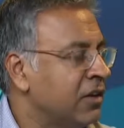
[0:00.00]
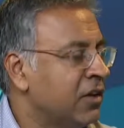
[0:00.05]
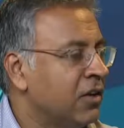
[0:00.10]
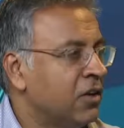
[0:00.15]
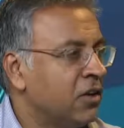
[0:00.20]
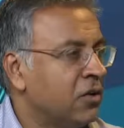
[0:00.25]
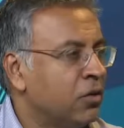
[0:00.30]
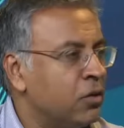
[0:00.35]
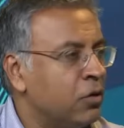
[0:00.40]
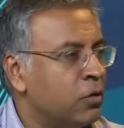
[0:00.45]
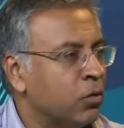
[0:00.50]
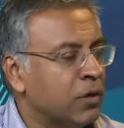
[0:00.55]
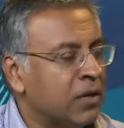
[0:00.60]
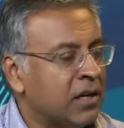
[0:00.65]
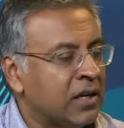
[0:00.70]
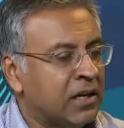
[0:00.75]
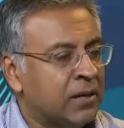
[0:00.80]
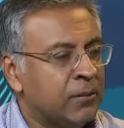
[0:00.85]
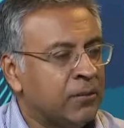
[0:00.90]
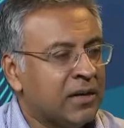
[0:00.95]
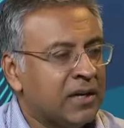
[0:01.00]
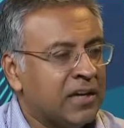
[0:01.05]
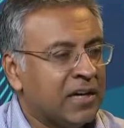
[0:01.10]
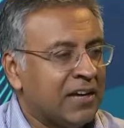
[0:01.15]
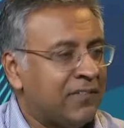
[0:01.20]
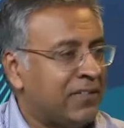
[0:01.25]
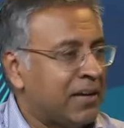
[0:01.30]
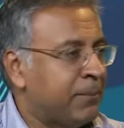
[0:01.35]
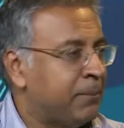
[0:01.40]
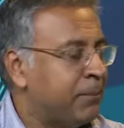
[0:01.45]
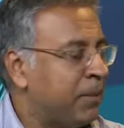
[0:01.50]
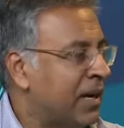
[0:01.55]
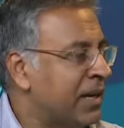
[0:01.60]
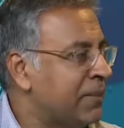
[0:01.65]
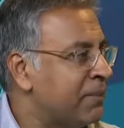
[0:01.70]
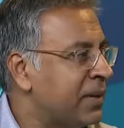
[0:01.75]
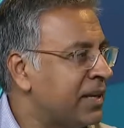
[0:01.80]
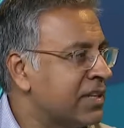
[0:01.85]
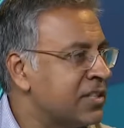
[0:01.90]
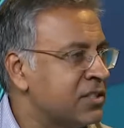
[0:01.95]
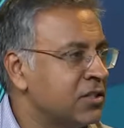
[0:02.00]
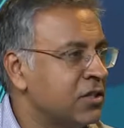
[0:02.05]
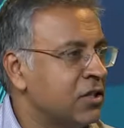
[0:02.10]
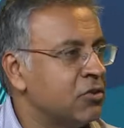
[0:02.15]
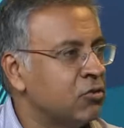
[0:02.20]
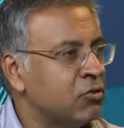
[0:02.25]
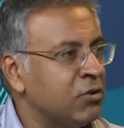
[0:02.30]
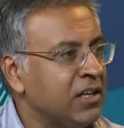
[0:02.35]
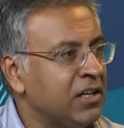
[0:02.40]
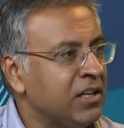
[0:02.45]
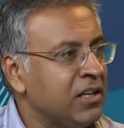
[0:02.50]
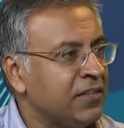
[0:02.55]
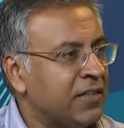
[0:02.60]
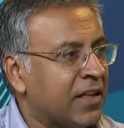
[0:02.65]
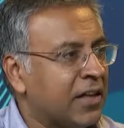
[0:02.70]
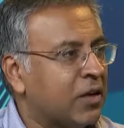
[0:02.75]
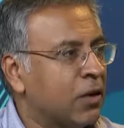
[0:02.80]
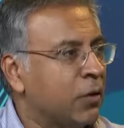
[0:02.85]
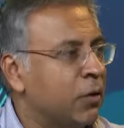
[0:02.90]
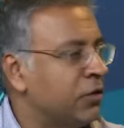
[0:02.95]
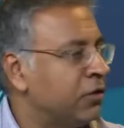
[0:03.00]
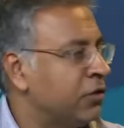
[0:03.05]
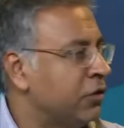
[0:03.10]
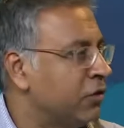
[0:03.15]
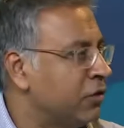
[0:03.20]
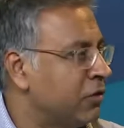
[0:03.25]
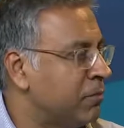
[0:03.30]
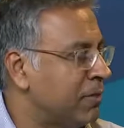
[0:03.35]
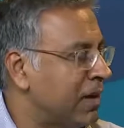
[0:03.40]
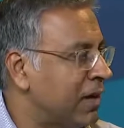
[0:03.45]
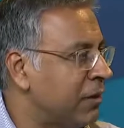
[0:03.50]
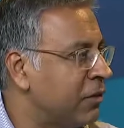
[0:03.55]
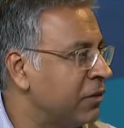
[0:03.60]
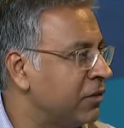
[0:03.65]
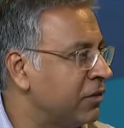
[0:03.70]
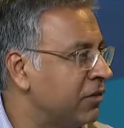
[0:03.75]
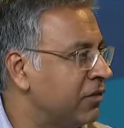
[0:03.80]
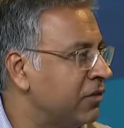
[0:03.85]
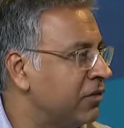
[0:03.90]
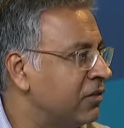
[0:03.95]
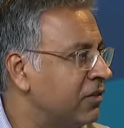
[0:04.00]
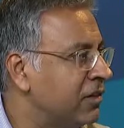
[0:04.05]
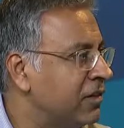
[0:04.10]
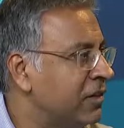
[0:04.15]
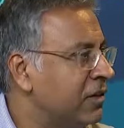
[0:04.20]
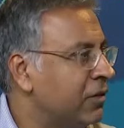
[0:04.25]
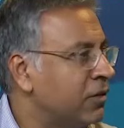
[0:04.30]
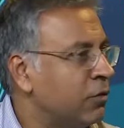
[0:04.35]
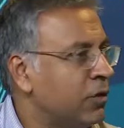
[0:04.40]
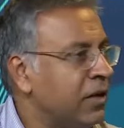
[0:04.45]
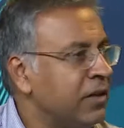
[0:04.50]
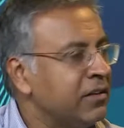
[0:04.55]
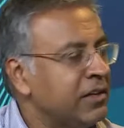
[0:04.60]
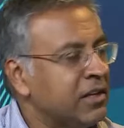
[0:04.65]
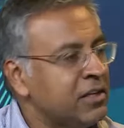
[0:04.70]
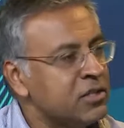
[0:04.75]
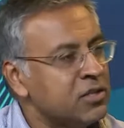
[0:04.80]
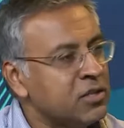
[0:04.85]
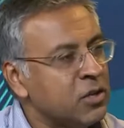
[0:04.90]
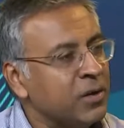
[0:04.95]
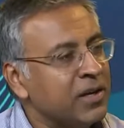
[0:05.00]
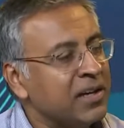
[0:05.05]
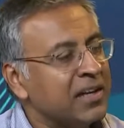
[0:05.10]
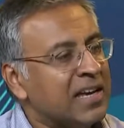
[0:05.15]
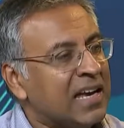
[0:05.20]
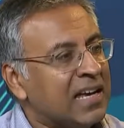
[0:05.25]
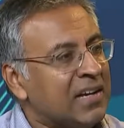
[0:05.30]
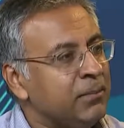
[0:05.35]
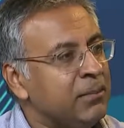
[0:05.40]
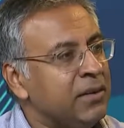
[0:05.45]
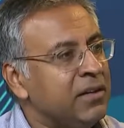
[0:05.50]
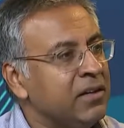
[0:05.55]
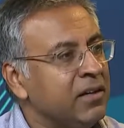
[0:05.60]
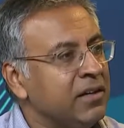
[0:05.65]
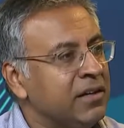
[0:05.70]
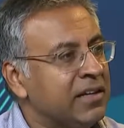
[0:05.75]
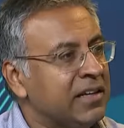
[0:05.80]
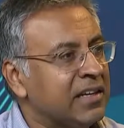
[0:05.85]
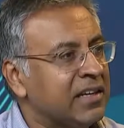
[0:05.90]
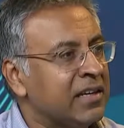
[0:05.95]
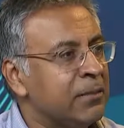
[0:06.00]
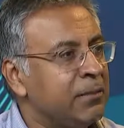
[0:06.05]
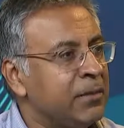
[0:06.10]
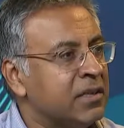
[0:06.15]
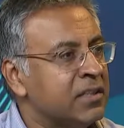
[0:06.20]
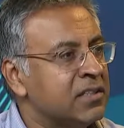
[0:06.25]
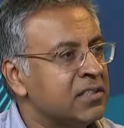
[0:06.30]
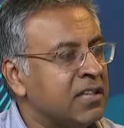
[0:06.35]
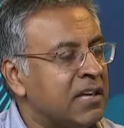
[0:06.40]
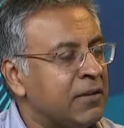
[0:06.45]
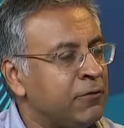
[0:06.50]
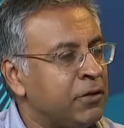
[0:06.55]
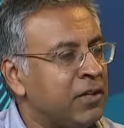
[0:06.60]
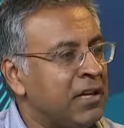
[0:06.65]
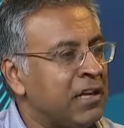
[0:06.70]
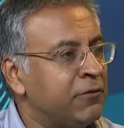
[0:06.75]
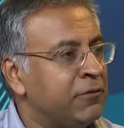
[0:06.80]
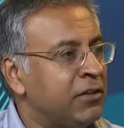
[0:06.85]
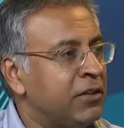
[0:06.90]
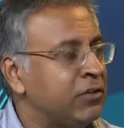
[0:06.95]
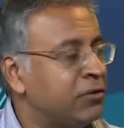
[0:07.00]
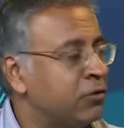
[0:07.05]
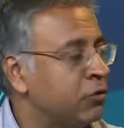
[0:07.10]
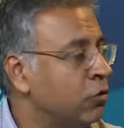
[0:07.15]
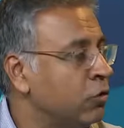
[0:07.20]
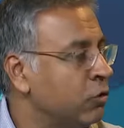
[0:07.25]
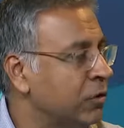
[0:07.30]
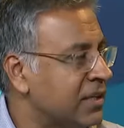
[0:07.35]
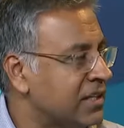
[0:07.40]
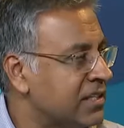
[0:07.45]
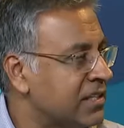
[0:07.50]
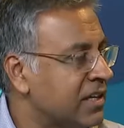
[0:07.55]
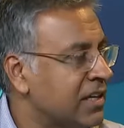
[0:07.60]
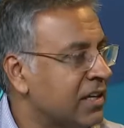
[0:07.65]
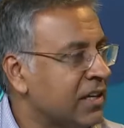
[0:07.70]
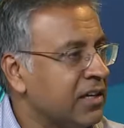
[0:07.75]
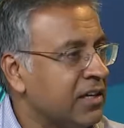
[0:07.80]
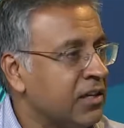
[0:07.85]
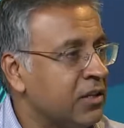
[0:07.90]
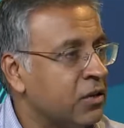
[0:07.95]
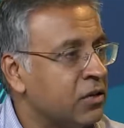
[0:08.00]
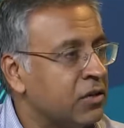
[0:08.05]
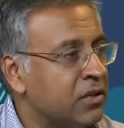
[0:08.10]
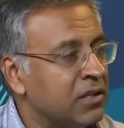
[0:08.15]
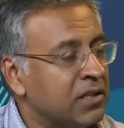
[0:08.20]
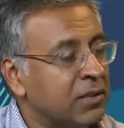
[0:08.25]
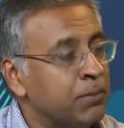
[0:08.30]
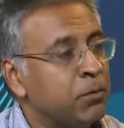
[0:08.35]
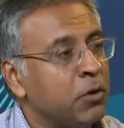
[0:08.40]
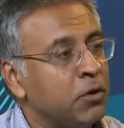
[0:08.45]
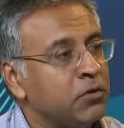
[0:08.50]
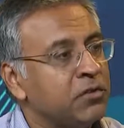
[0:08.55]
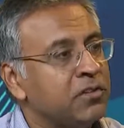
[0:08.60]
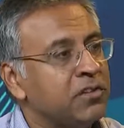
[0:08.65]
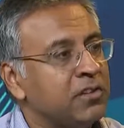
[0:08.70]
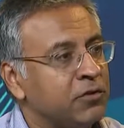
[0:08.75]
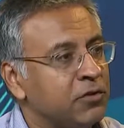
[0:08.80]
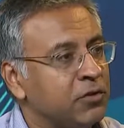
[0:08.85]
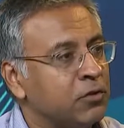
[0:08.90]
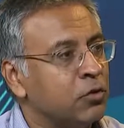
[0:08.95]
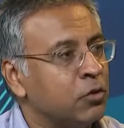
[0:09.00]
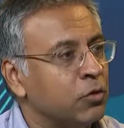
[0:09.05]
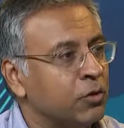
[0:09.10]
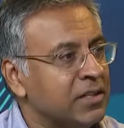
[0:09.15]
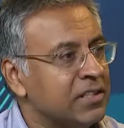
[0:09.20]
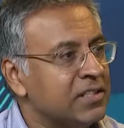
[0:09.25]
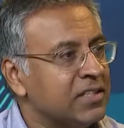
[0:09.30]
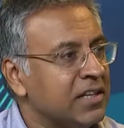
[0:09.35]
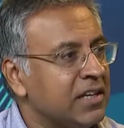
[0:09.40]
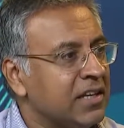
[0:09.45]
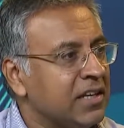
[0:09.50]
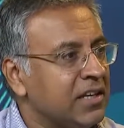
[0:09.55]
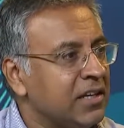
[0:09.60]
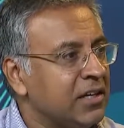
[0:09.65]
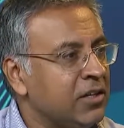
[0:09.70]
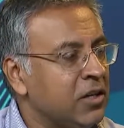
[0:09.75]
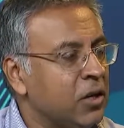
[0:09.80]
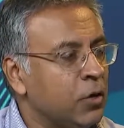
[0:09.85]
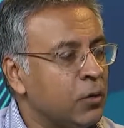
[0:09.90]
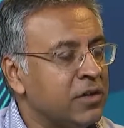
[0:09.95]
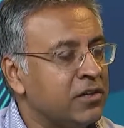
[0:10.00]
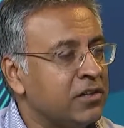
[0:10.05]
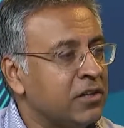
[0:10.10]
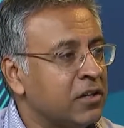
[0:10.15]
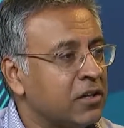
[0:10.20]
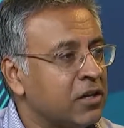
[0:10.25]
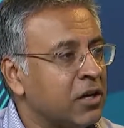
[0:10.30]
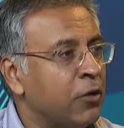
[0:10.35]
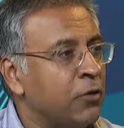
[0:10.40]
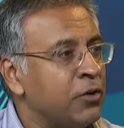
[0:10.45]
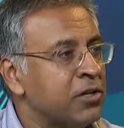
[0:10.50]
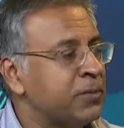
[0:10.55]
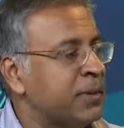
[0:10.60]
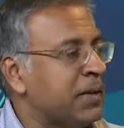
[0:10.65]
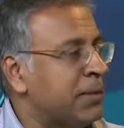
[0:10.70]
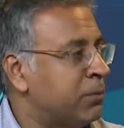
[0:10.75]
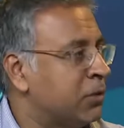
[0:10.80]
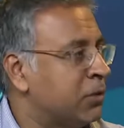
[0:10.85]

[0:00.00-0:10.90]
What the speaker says: who have had bypass surgery, they go on to do marathons. Right, and so it can be done, and it can be done. And you have these stories, the positive stories, which encourage people